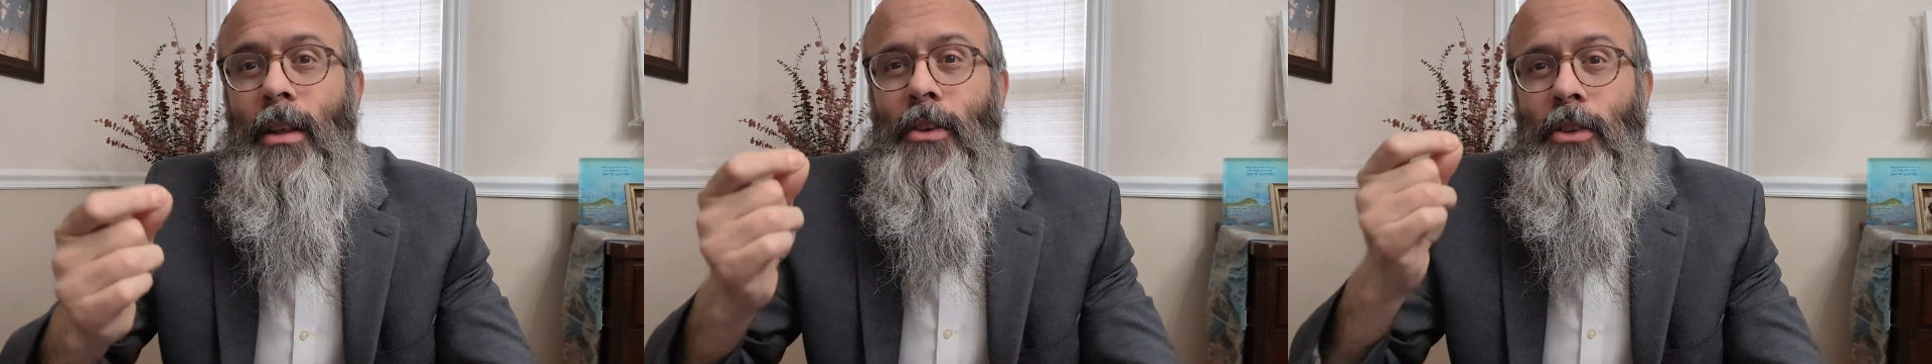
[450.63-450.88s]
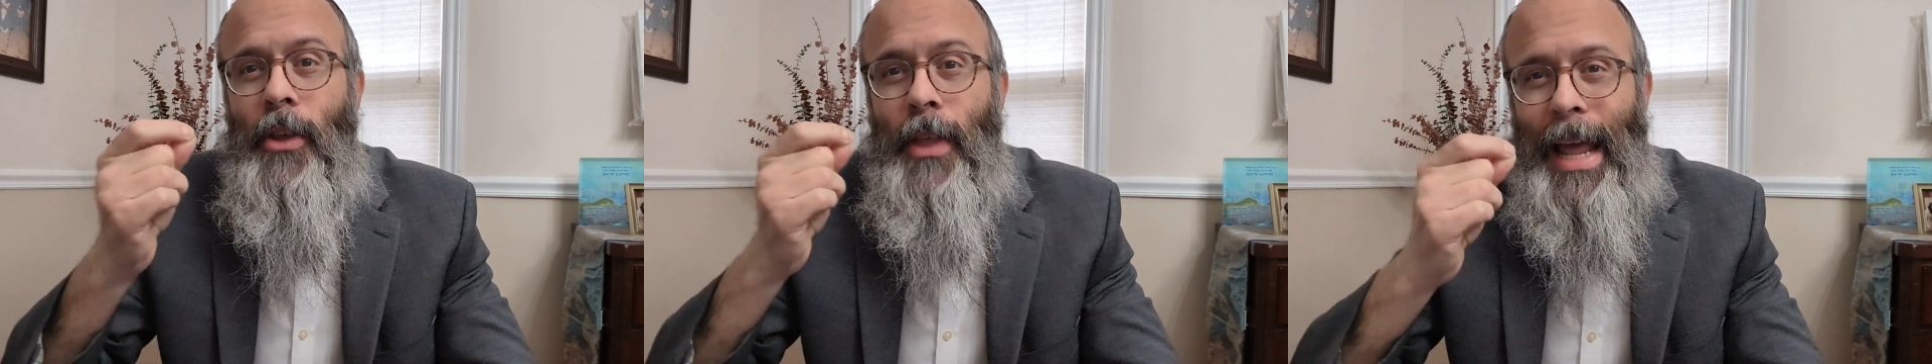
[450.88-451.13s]

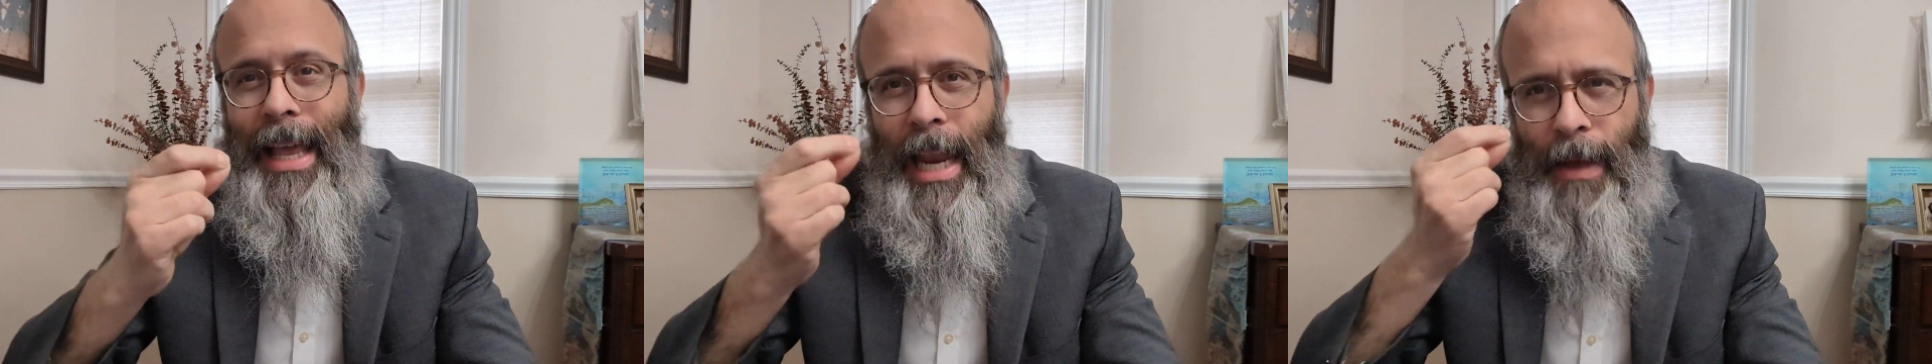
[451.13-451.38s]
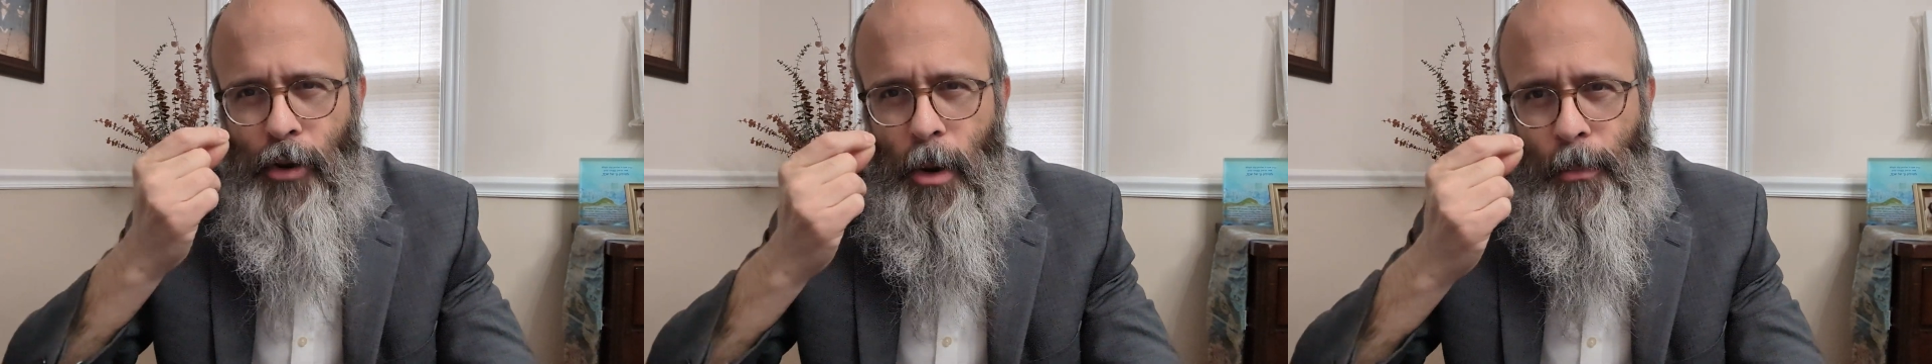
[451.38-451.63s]
so that I can
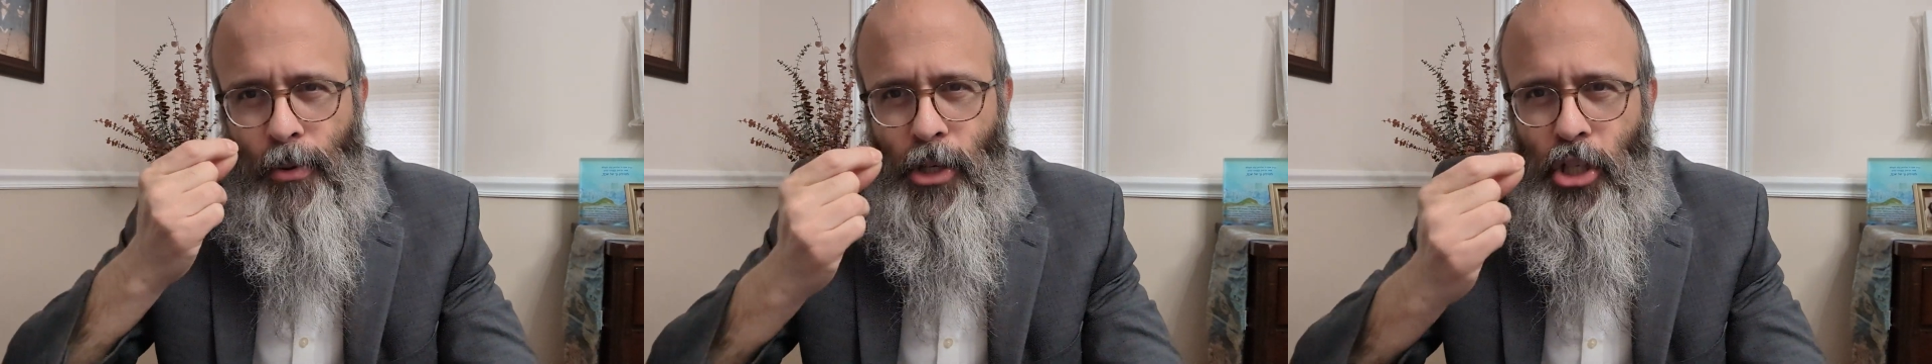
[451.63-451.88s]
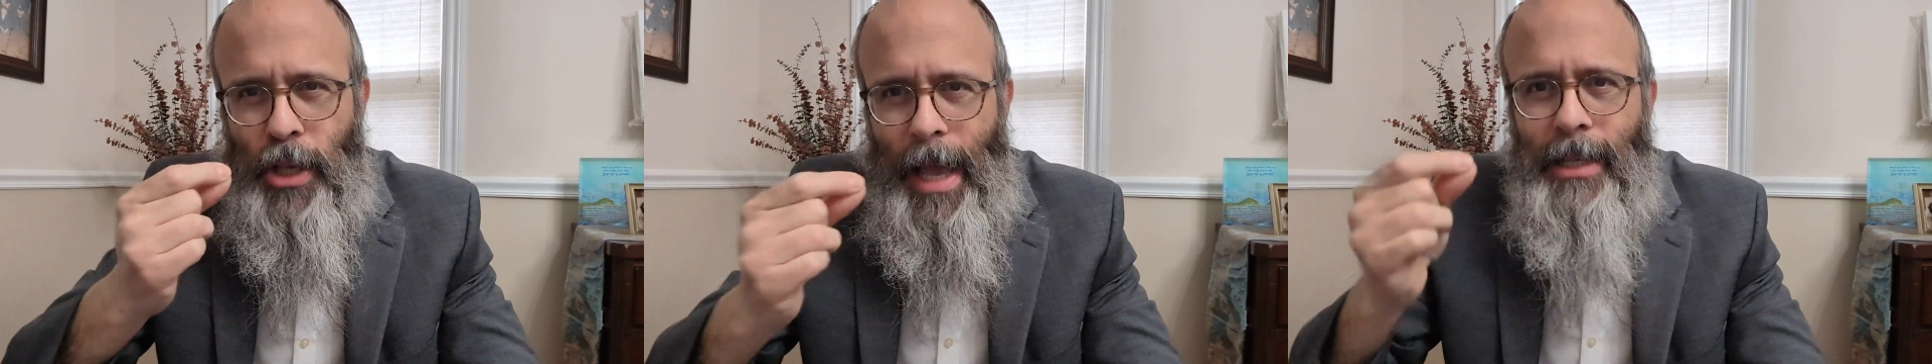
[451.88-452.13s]
have an
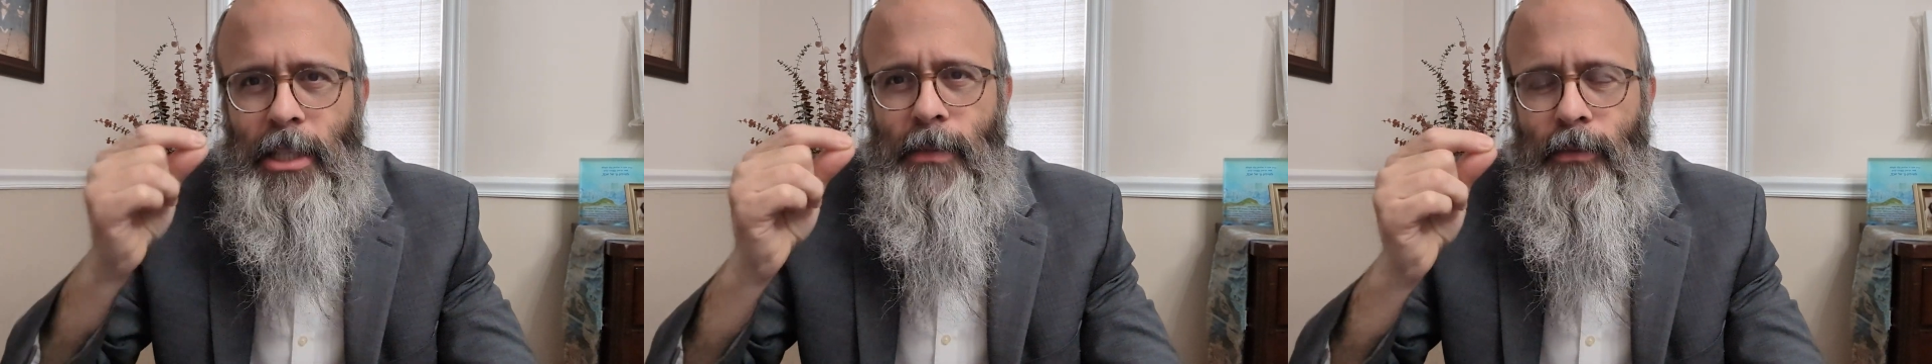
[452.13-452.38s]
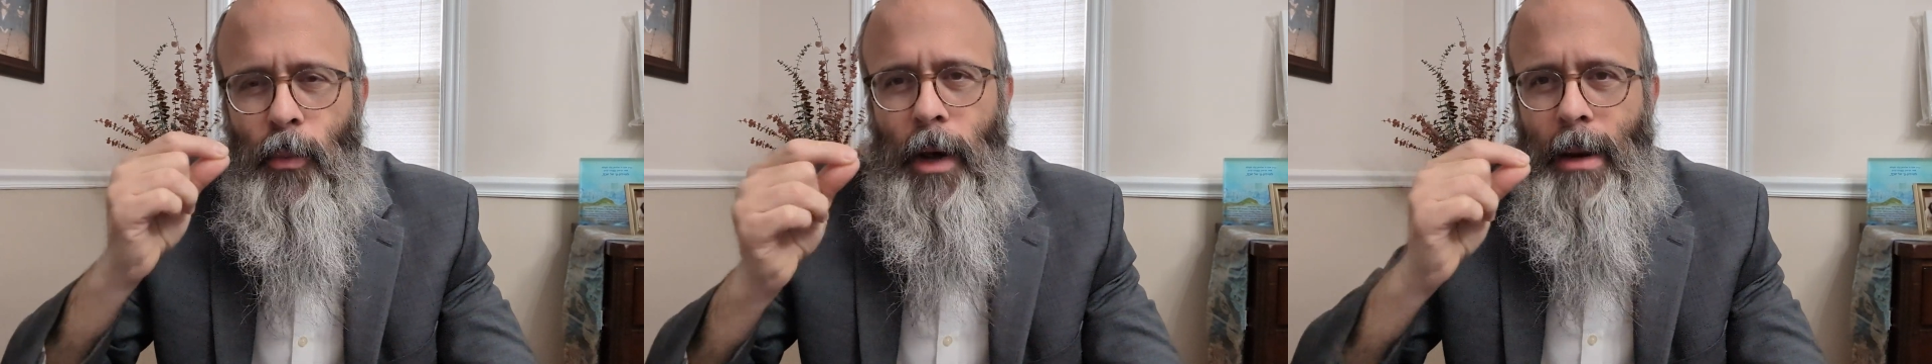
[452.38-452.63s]

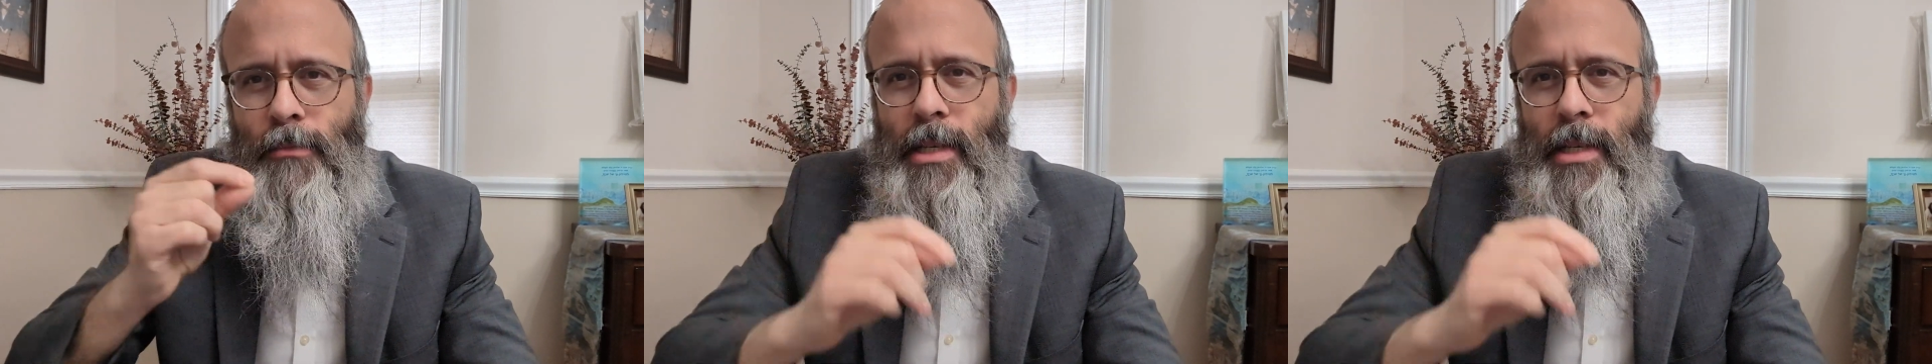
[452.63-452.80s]
appreciation for what I'm